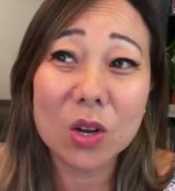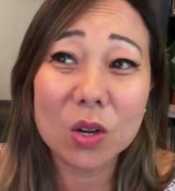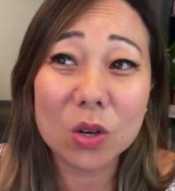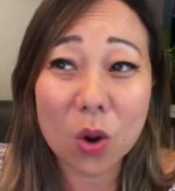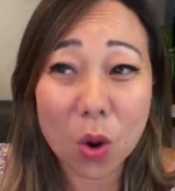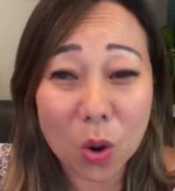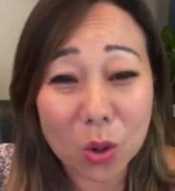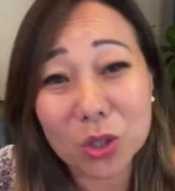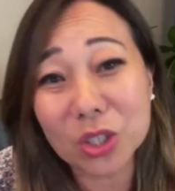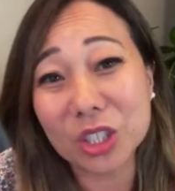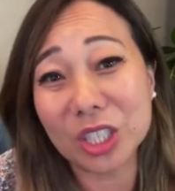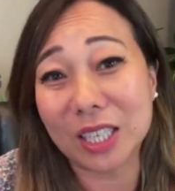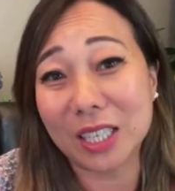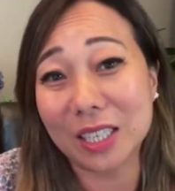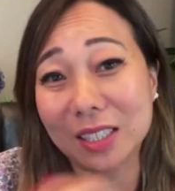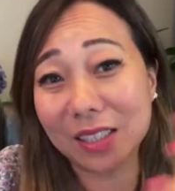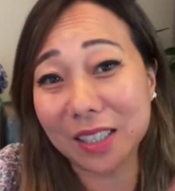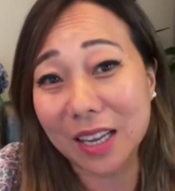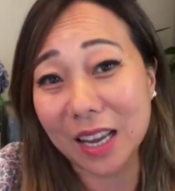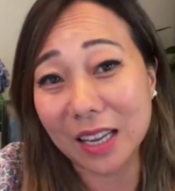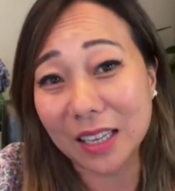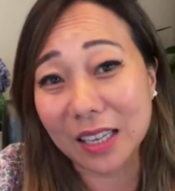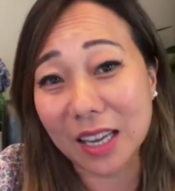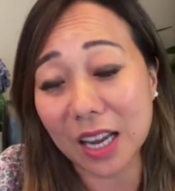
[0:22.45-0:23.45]

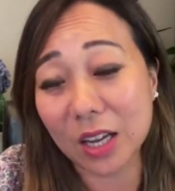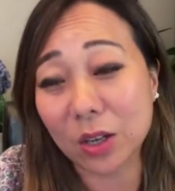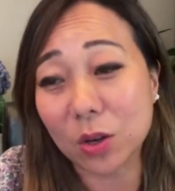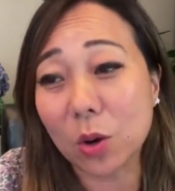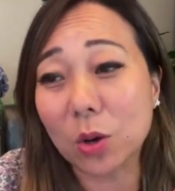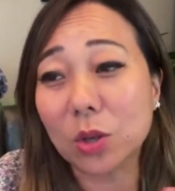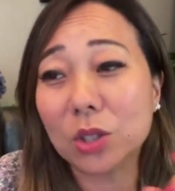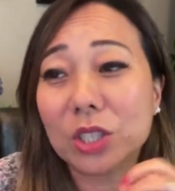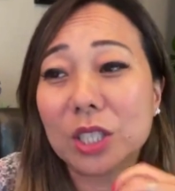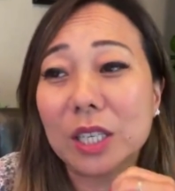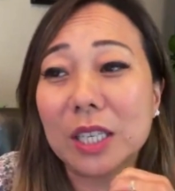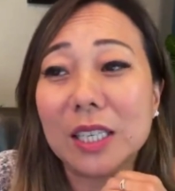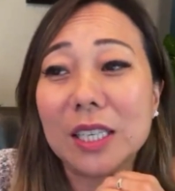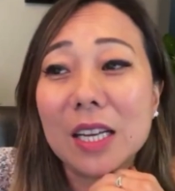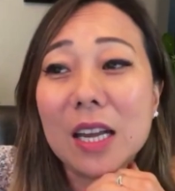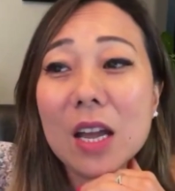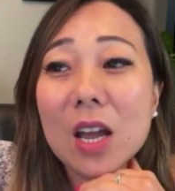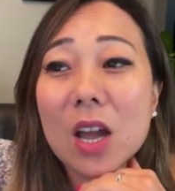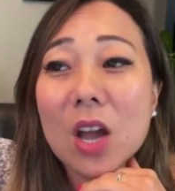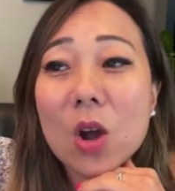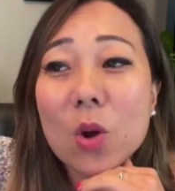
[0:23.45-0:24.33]
Kongjin, aka Kongjin,